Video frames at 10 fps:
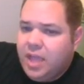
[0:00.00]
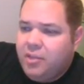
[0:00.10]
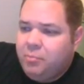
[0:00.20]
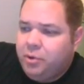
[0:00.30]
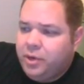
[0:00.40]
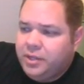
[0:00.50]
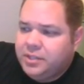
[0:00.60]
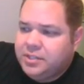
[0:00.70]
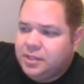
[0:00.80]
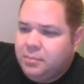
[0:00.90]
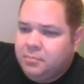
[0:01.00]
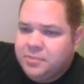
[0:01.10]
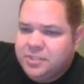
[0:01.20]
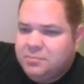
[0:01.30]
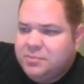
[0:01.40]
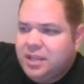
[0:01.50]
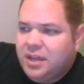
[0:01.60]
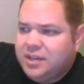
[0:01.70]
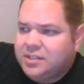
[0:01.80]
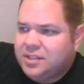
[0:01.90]
and then putting some
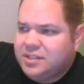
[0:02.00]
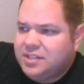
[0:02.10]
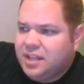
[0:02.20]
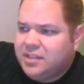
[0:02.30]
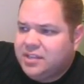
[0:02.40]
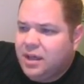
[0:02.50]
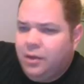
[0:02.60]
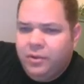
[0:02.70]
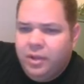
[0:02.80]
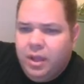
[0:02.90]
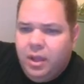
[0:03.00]
text that stands out